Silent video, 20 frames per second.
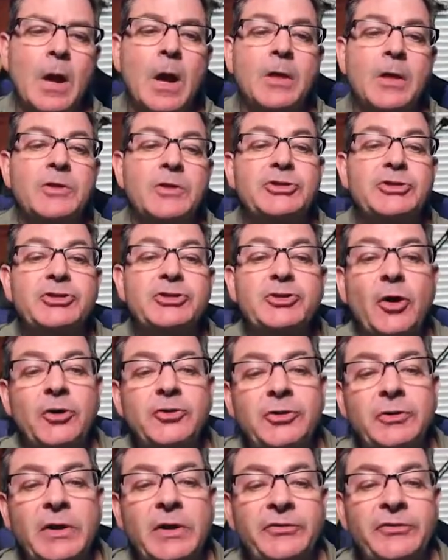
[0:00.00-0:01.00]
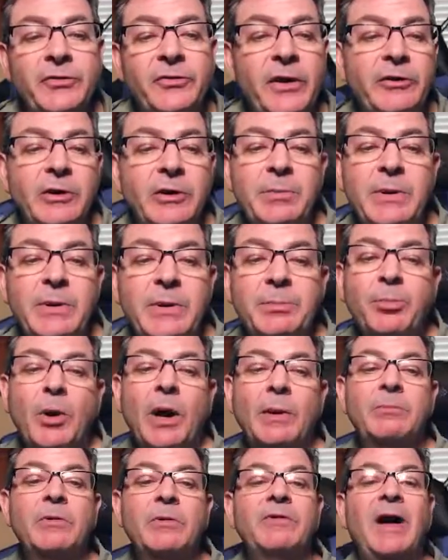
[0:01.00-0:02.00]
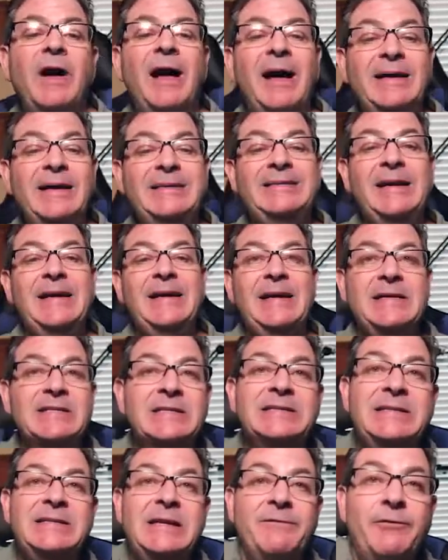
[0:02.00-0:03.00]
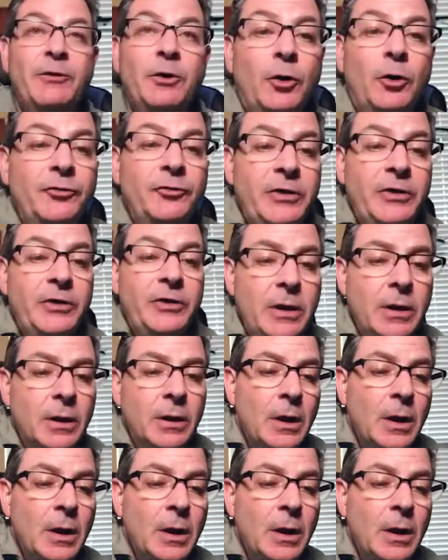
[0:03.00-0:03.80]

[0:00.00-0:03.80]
This is also less likely to be a problem of high task difficulty.